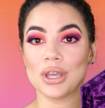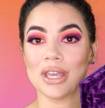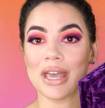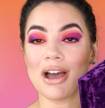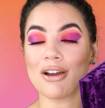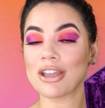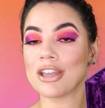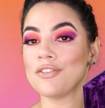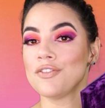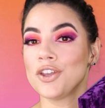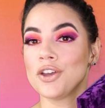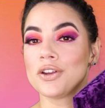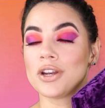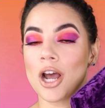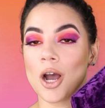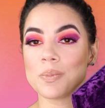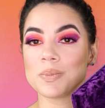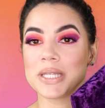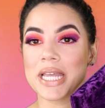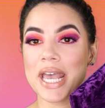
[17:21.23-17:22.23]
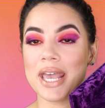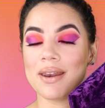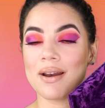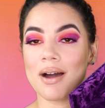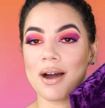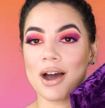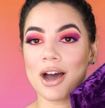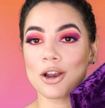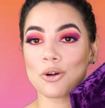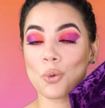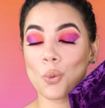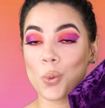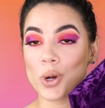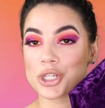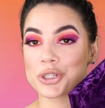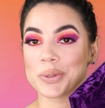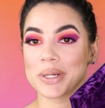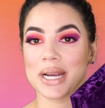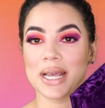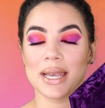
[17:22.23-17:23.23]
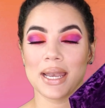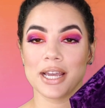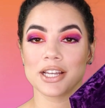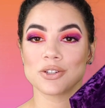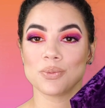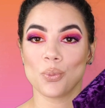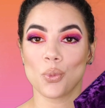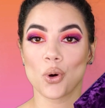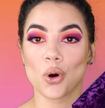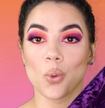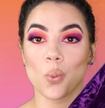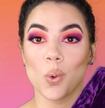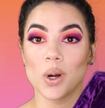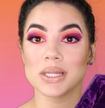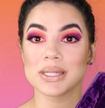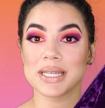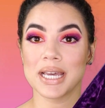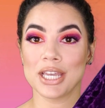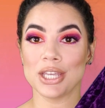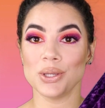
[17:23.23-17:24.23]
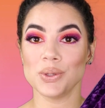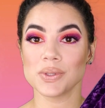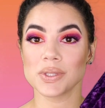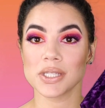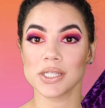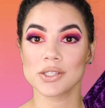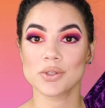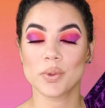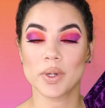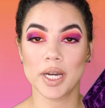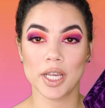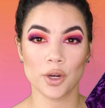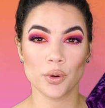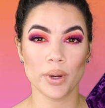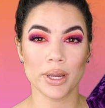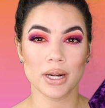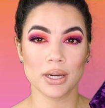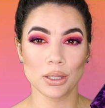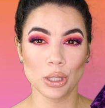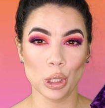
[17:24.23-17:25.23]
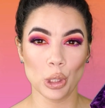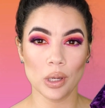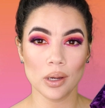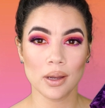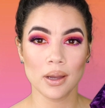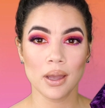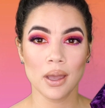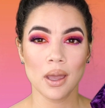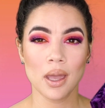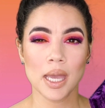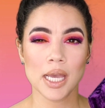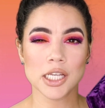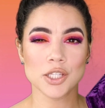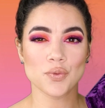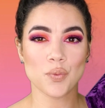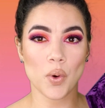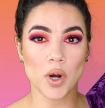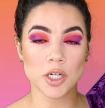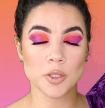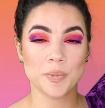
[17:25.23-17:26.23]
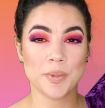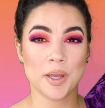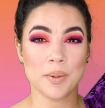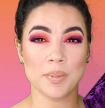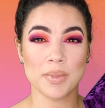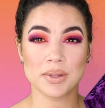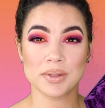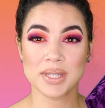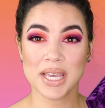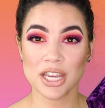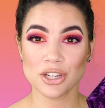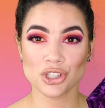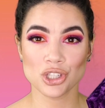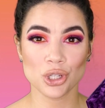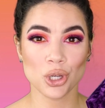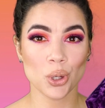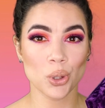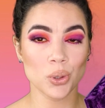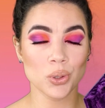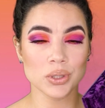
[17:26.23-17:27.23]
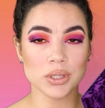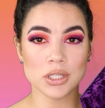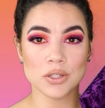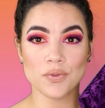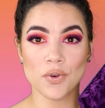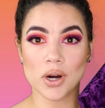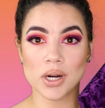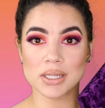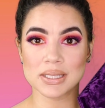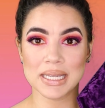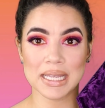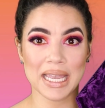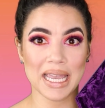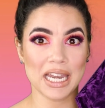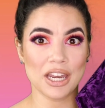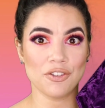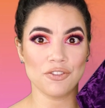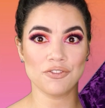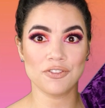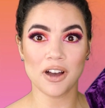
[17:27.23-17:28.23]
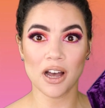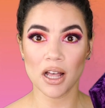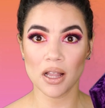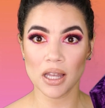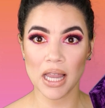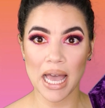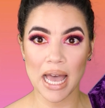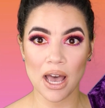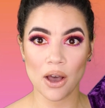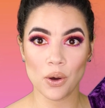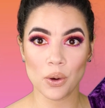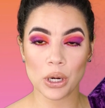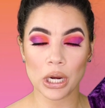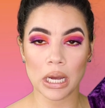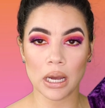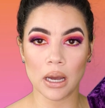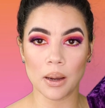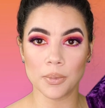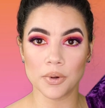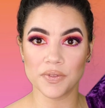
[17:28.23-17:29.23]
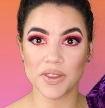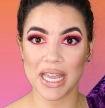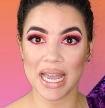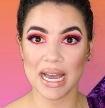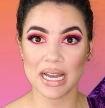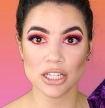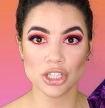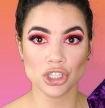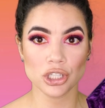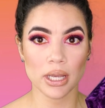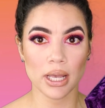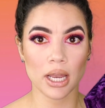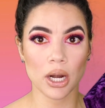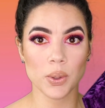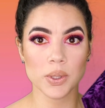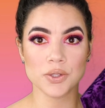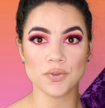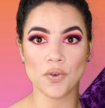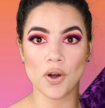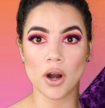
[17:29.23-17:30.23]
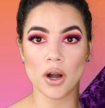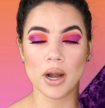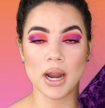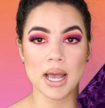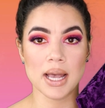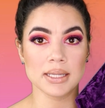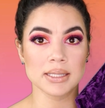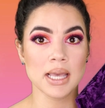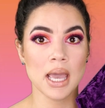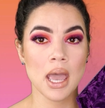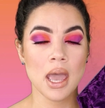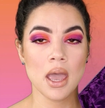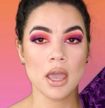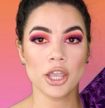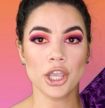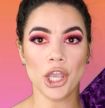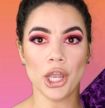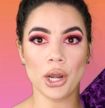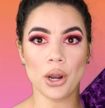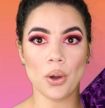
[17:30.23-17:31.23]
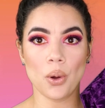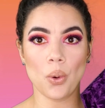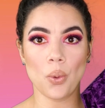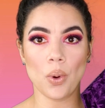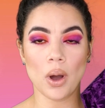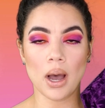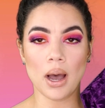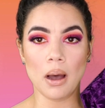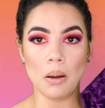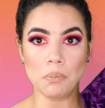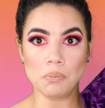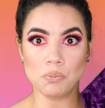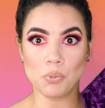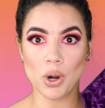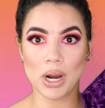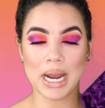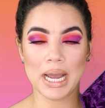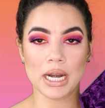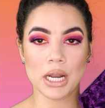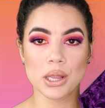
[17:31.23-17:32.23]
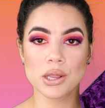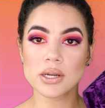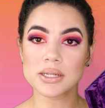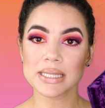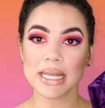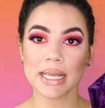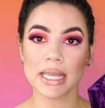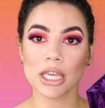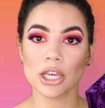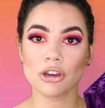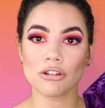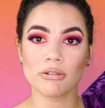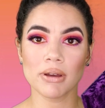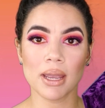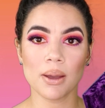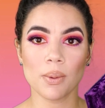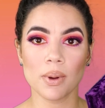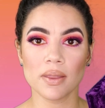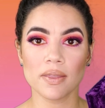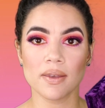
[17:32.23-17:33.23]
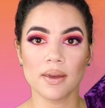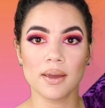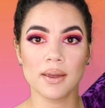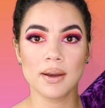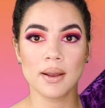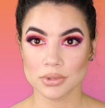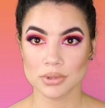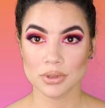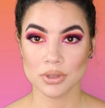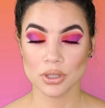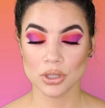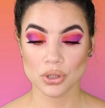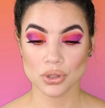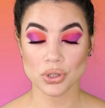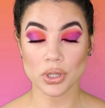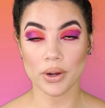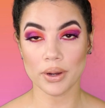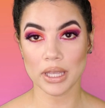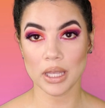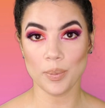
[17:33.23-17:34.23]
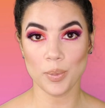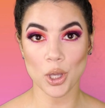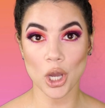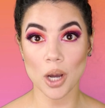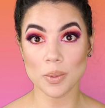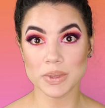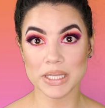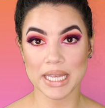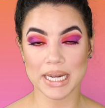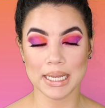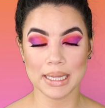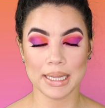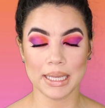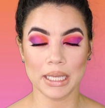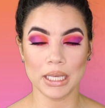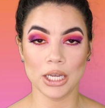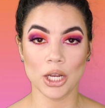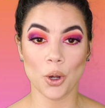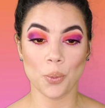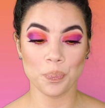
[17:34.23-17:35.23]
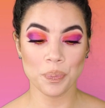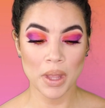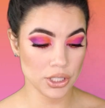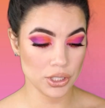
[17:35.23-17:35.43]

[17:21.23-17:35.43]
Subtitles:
I'll give you an update on which one I liked more once I use this one and create a look as far as pigmentation goes, as far as like any fallout of the eyeshadow, as far as, you know, what kind of looks I can create with it. So I'll keep you updated and let you know.